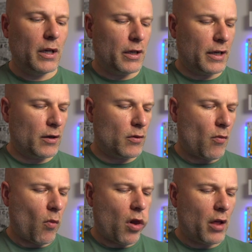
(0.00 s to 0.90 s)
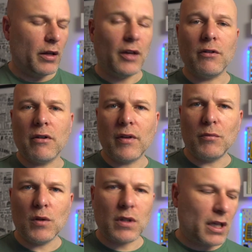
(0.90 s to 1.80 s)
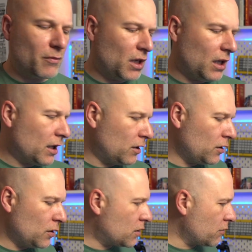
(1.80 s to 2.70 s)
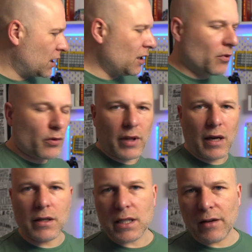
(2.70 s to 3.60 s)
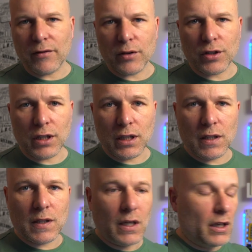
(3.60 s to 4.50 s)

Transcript: Now, if you're a Vim user like me and you're used to a keyboard without a set of function keys,